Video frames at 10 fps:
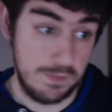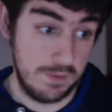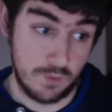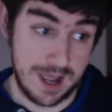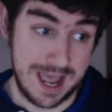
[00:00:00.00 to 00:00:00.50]

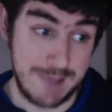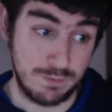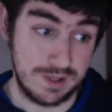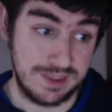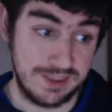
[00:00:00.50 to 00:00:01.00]
what happened
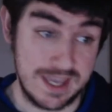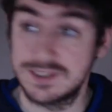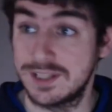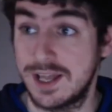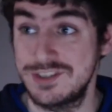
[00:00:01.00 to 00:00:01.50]
with The
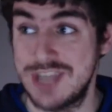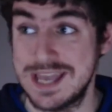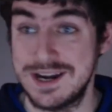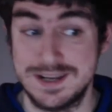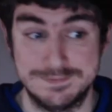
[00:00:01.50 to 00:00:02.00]
Last
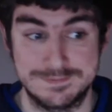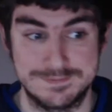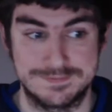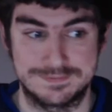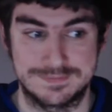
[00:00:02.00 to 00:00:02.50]
Jedi,
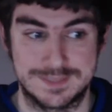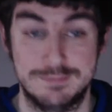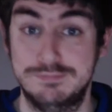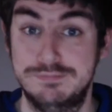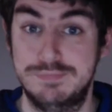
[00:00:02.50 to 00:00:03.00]

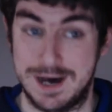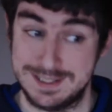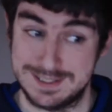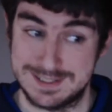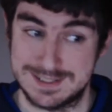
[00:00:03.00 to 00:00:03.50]

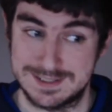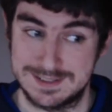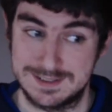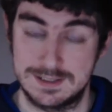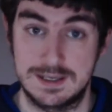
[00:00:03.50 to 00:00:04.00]
but
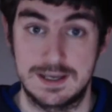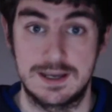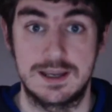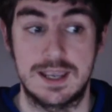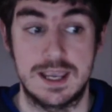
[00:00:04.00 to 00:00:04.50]

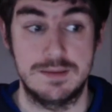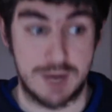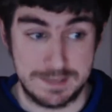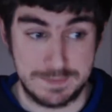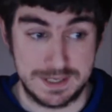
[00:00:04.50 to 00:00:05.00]
in my
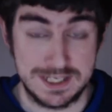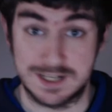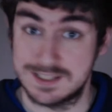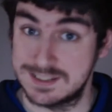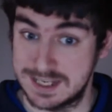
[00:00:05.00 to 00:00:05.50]
opinion, I
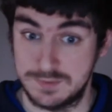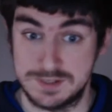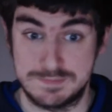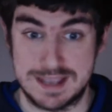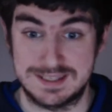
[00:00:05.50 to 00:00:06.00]
said it was
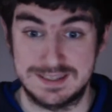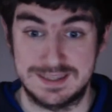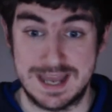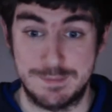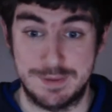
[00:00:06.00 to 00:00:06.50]
better than
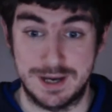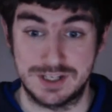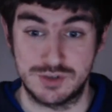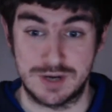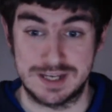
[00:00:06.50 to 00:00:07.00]
Empire
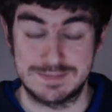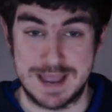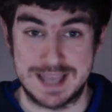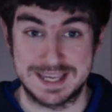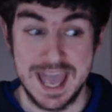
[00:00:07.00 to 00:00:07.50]
Strikes
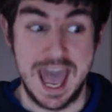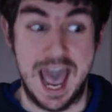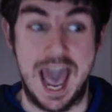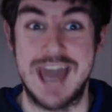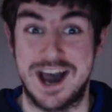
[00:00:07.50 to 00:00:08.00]
Back,
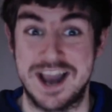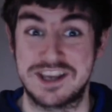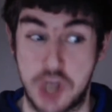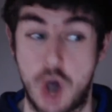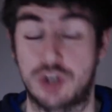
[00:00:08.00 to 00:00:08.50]
and I
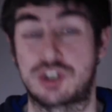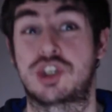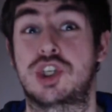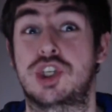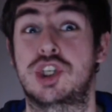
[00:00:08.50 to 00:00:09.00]
got
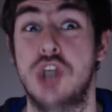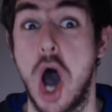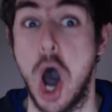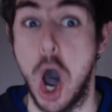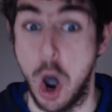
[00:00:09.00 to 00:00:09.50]

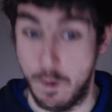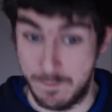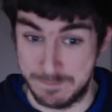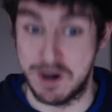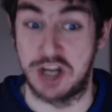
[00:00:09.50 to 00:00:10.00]
so
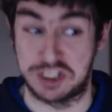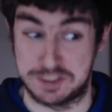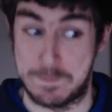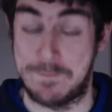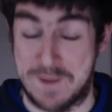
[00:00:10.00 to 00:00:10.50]
much
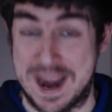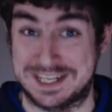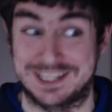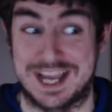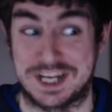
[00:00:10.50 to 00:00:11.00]

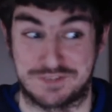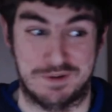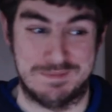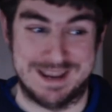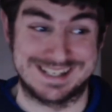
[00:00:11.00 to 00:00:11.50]
backlash from
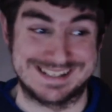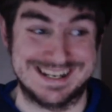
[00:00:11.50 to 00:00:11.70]
it.